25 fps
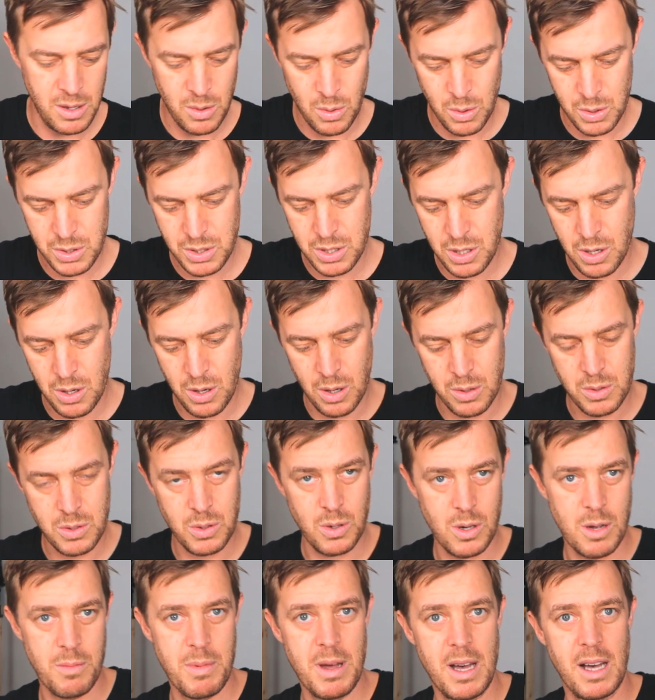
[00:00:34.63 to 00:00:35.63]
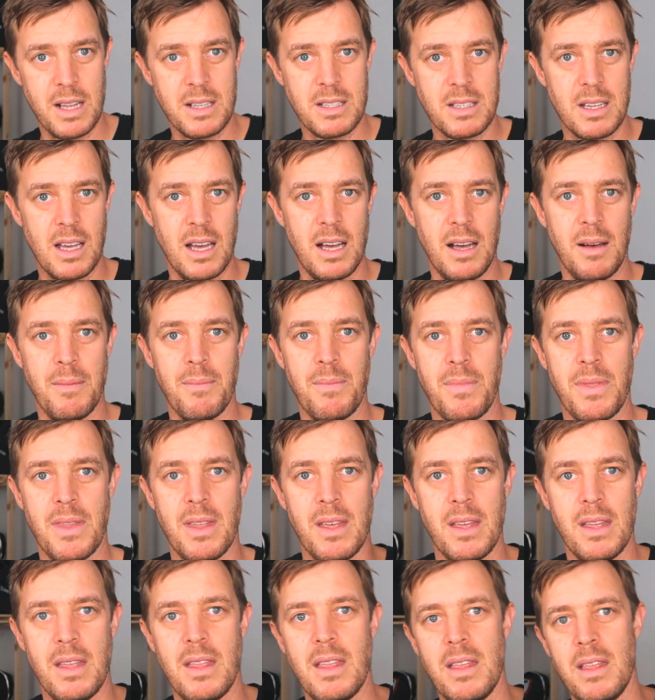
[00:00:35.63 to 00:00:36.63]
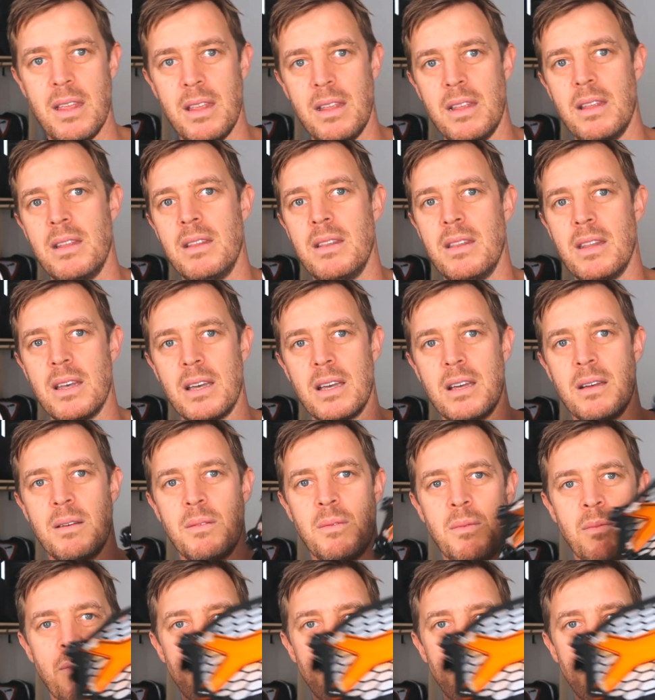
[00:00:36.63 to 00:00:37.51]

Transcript: Also, I'll talk about the